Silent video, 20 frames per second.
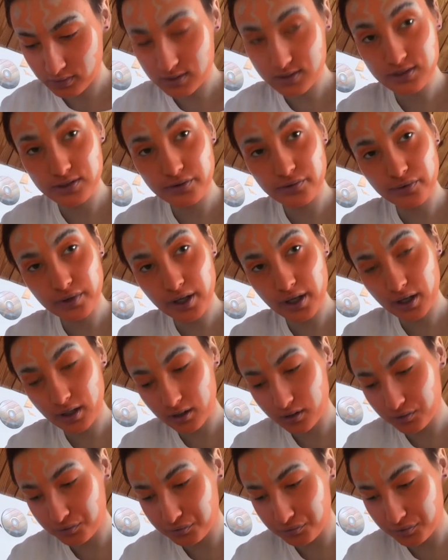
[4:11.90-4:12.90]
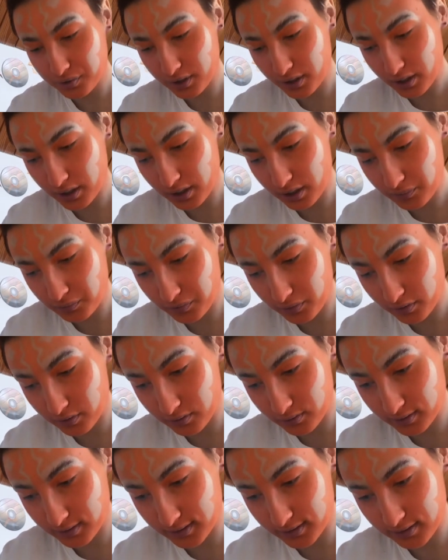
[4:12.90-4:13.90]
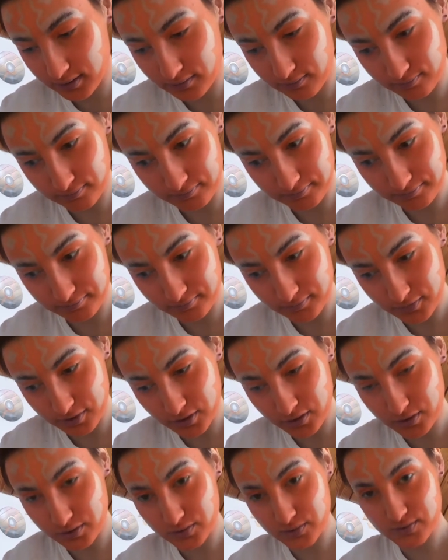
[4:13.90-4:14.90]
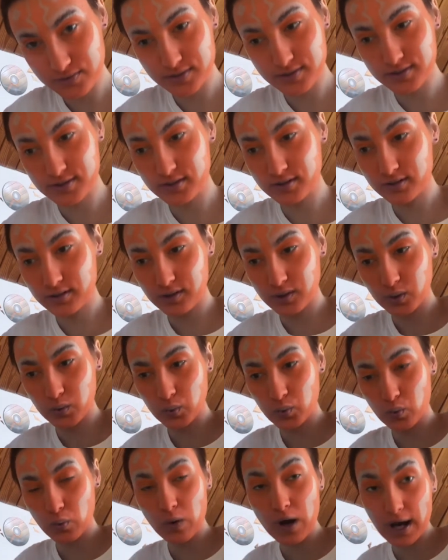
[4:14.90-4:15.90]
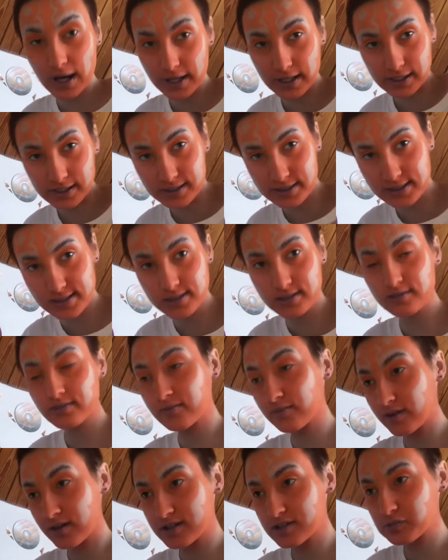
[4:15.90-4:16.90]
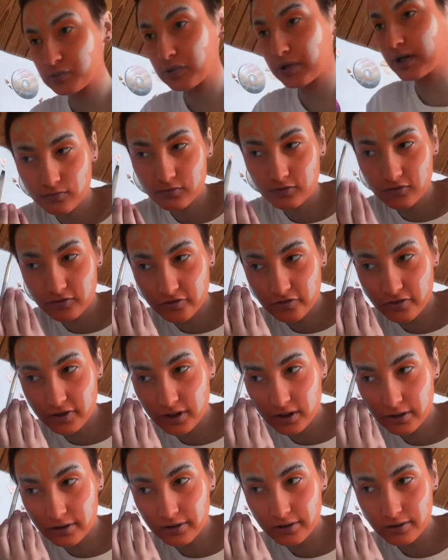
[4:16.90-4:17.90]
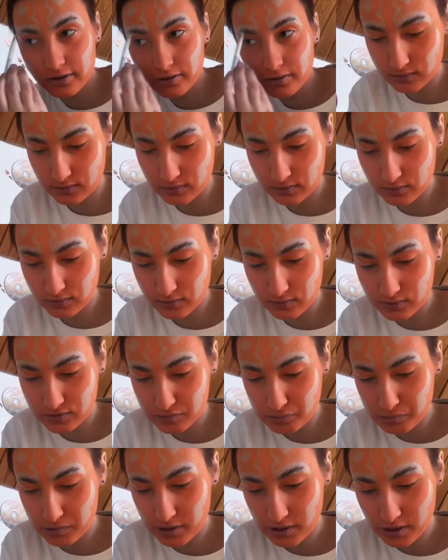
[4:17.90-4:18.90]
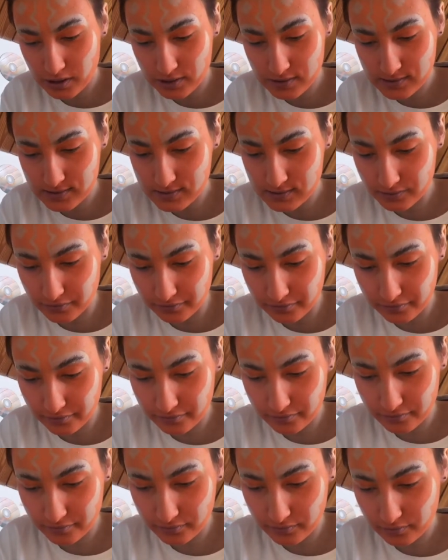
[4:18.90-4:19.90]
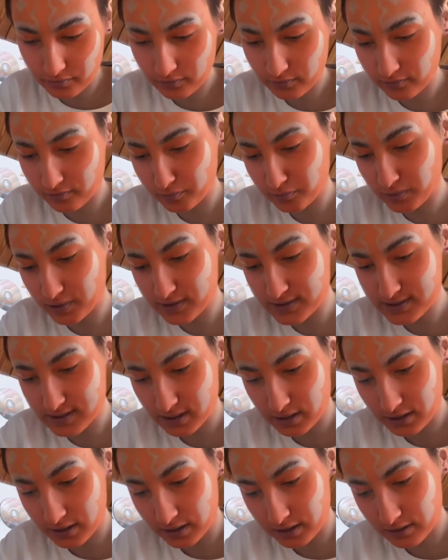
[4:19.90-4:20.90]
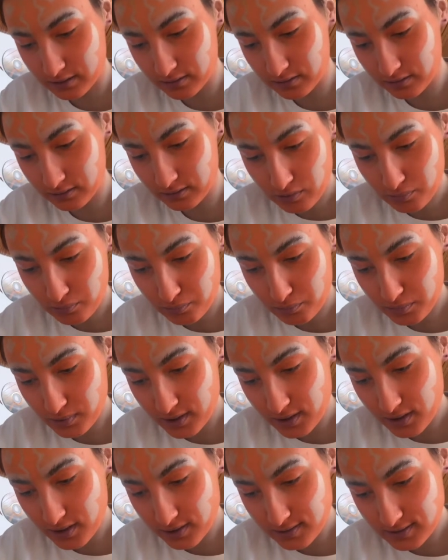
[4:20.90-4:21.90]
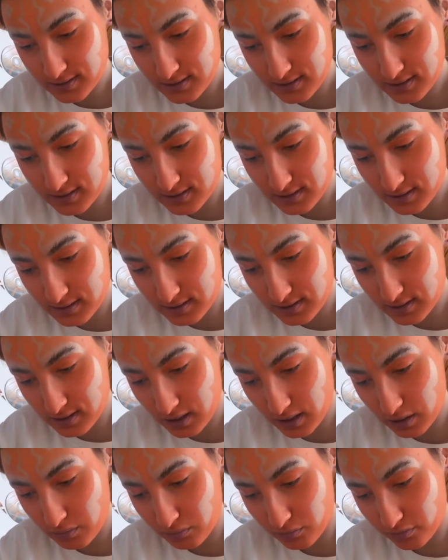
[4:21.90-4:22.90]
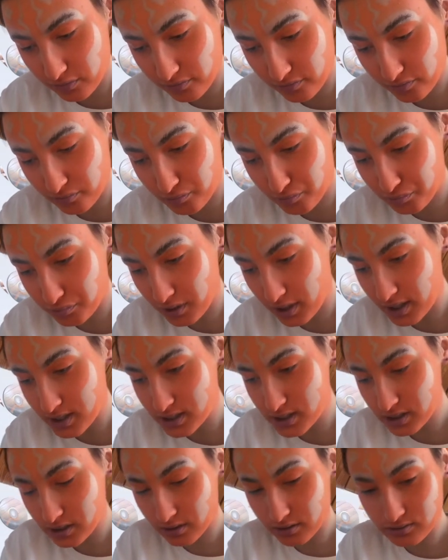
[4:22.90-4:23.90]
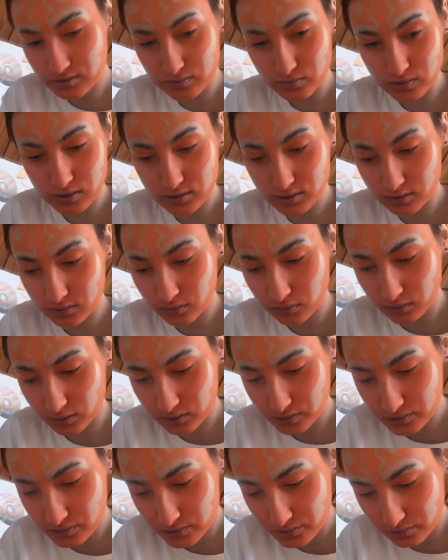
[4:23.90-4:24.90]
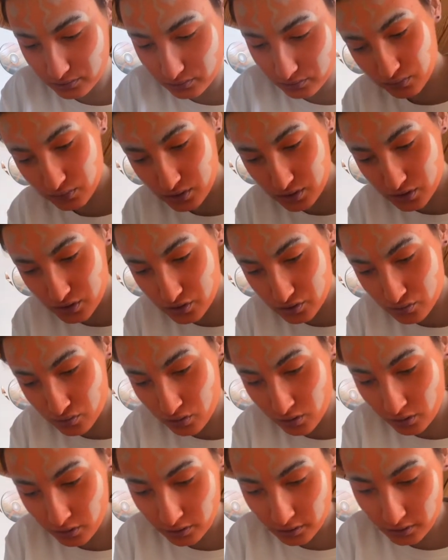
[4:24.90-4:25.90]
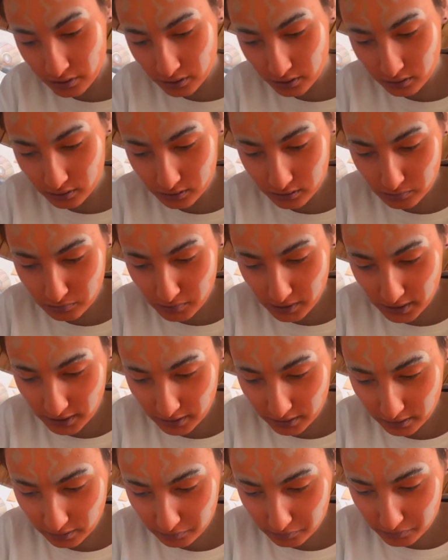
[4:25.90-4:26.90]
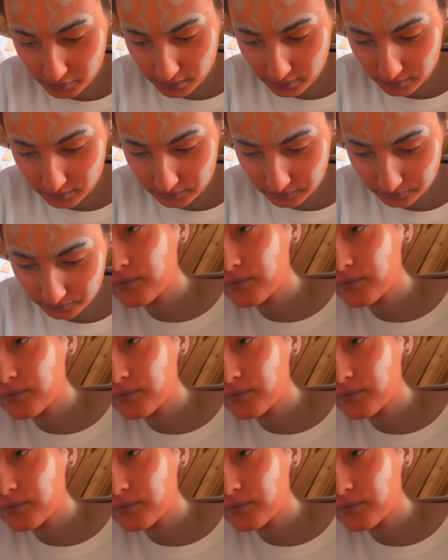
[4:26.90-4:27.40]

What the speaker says: So now I'm gonna use white face paint, fill those parts of my skin, but this time with brush, because we don't want to destroy makeup, yeah?